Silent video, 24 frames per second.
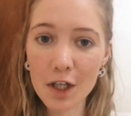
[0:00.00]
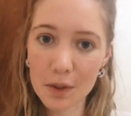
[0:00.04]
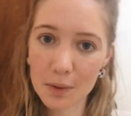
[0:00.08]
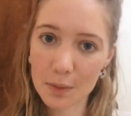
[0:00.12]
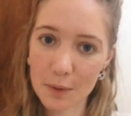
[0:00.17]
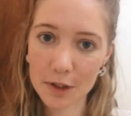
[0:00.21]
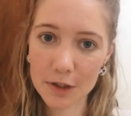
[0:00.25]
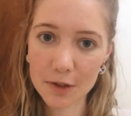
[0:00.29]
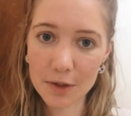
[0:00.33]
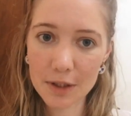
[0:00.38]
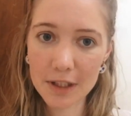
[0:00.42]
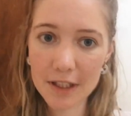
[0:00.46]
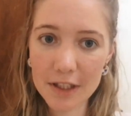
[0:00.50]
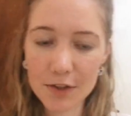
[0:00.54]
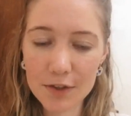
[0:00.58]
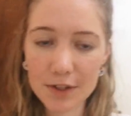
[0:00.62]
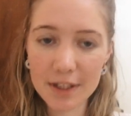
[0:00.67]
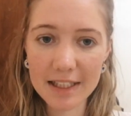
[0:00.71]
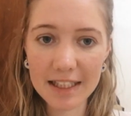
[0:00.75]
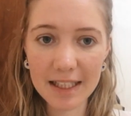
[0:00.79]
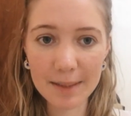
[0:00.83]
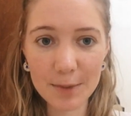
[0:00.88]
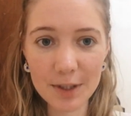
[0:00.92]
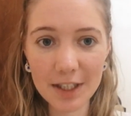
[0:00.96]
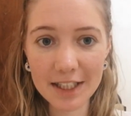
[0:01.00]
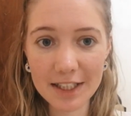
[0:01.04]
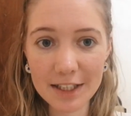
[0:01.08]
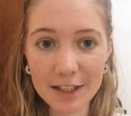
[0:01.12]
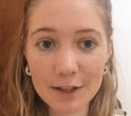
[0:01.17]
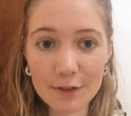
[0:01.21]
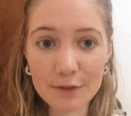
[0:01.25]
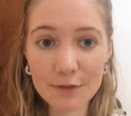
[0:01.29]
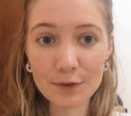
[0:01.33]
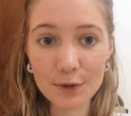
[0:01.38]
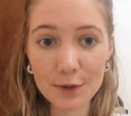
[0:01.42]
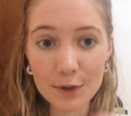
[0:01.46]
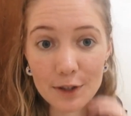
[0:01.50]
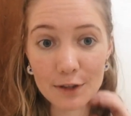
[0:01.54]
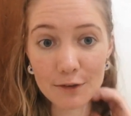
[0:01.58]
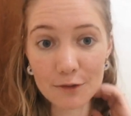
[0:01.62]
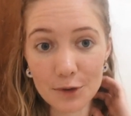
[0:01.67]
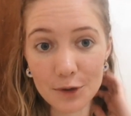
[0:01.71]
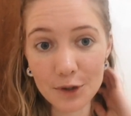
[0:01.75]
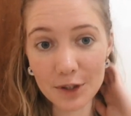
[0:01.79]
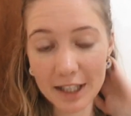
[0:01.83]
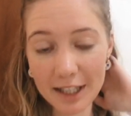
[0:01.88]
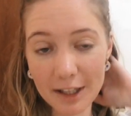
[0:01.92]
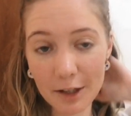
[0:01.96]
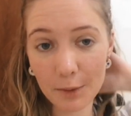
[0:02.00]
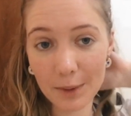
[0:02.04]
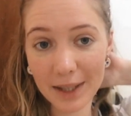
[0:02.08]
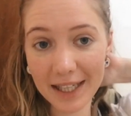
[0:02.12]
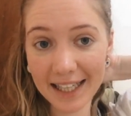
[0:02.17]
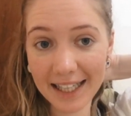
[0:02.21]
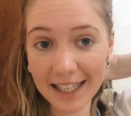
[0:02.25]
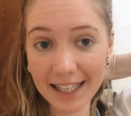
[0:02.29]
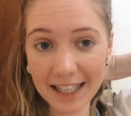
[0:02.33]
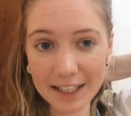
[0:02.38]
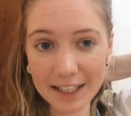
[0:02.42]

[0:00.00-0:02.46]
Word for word: what toiletries I bring for a fortnight away. I